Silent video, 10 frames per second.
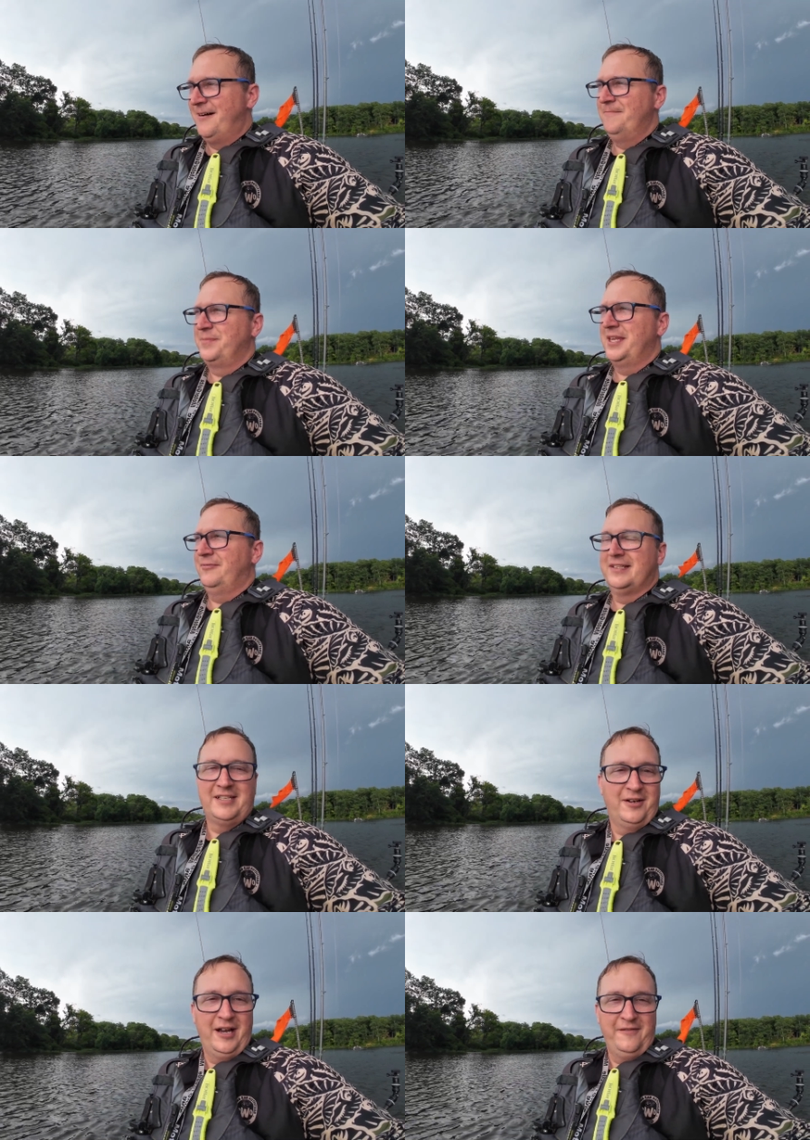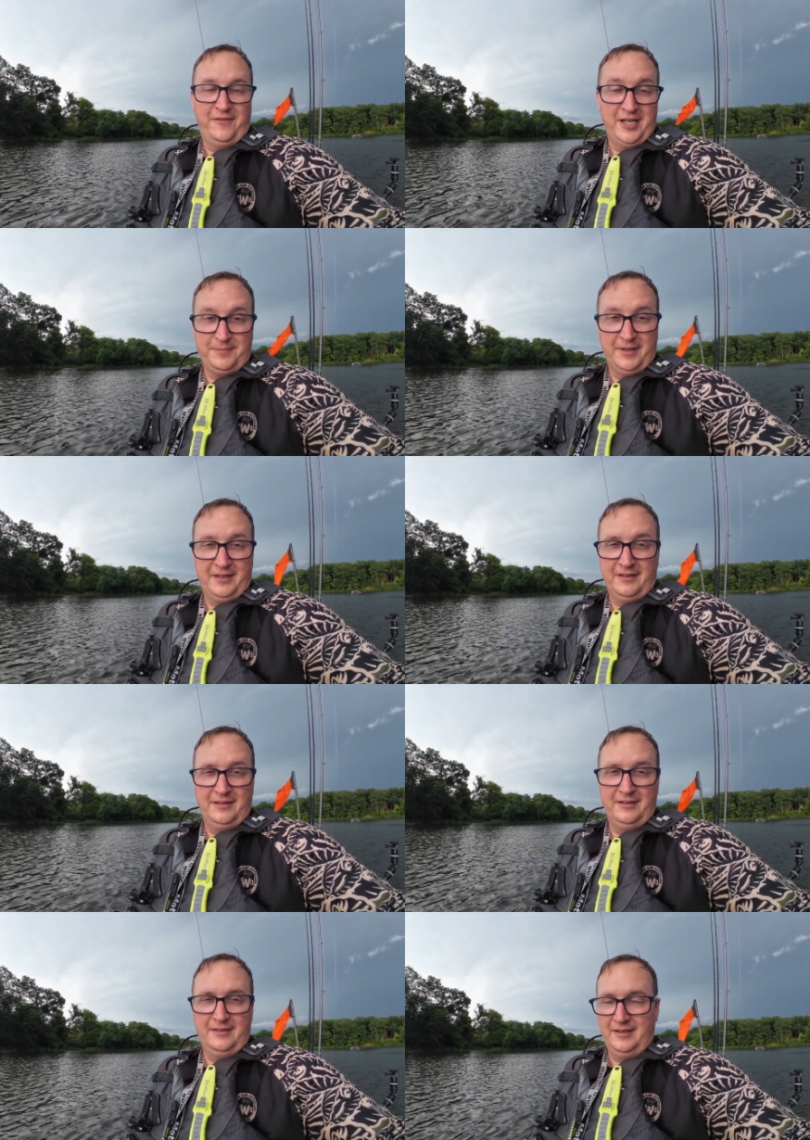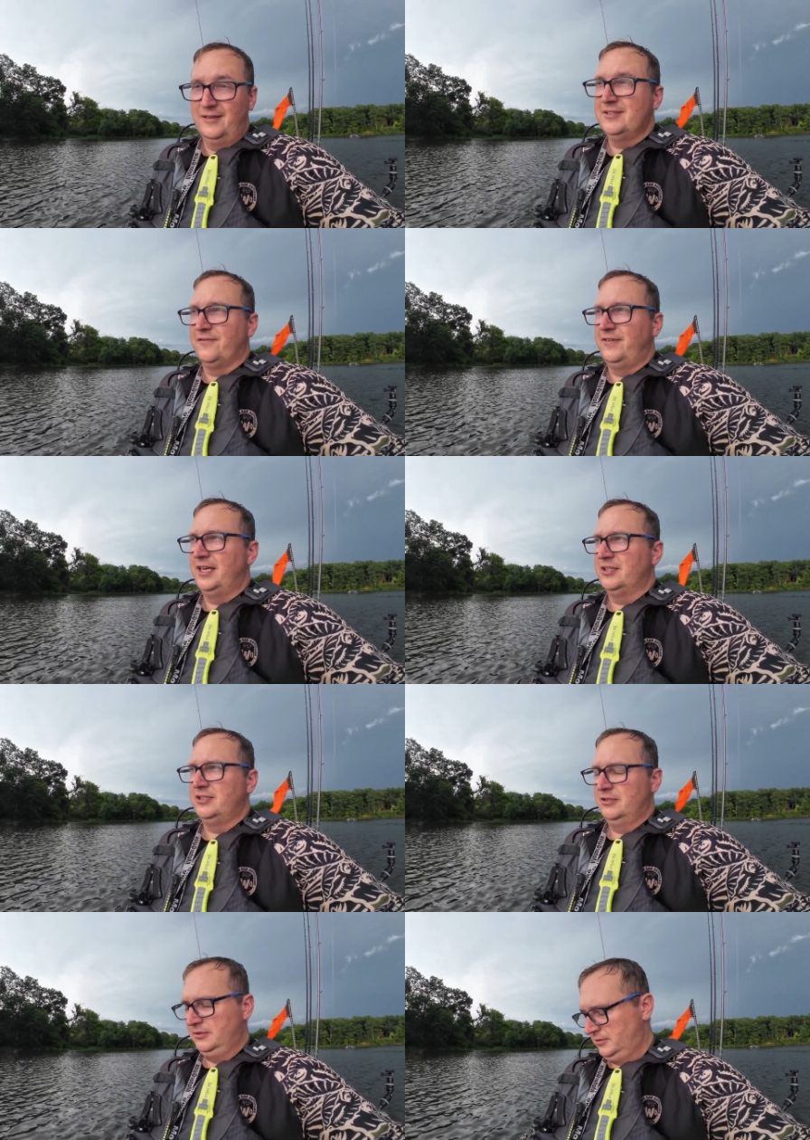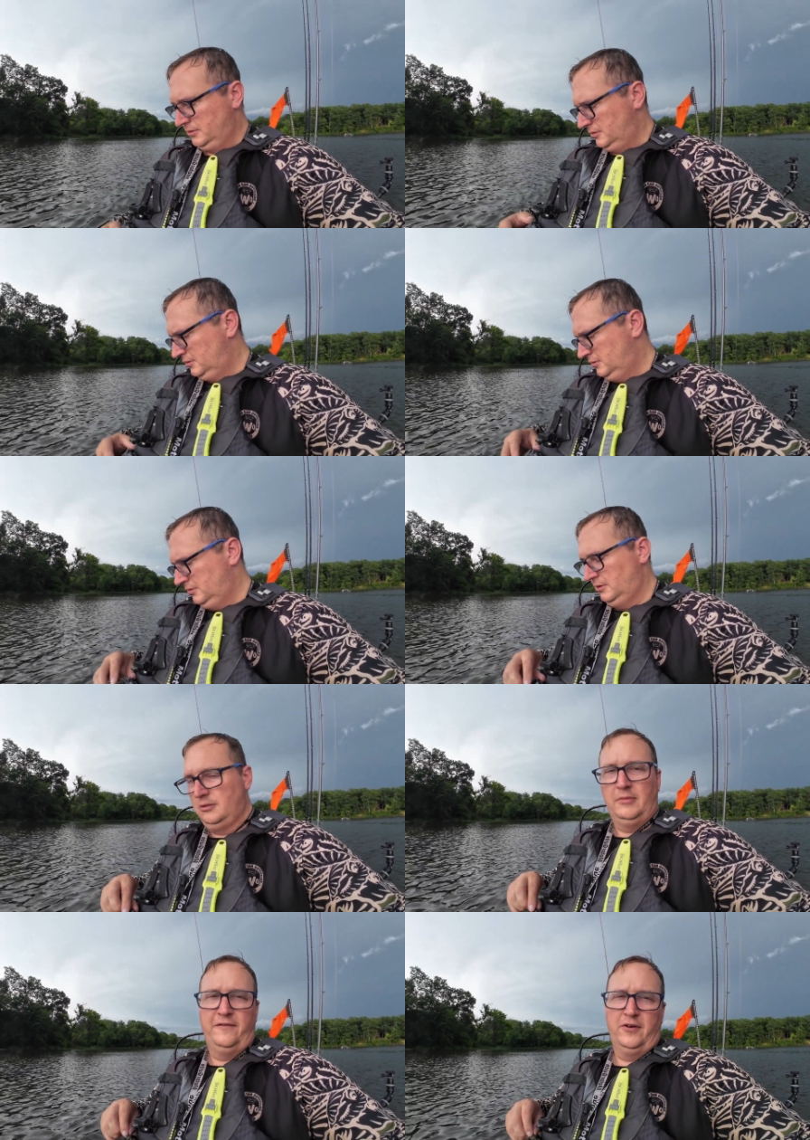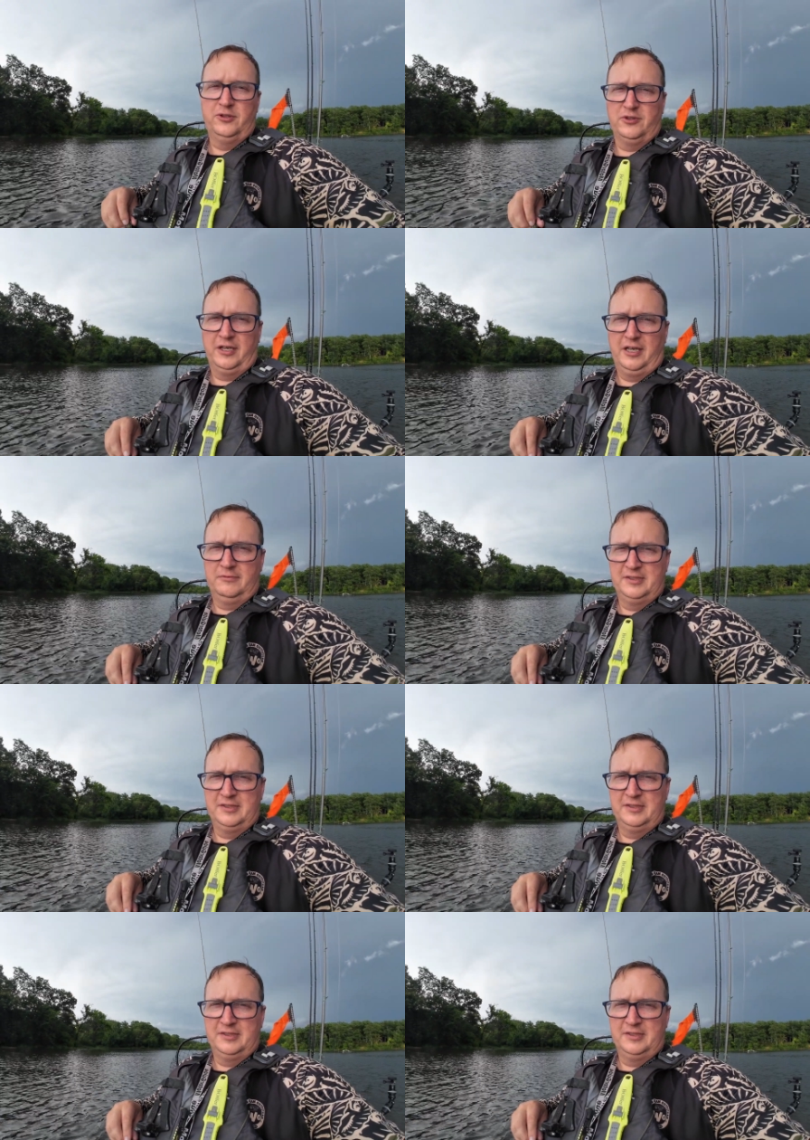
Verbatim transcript: um, it wasn't a great fish, but it was a fish. My phone's ringing.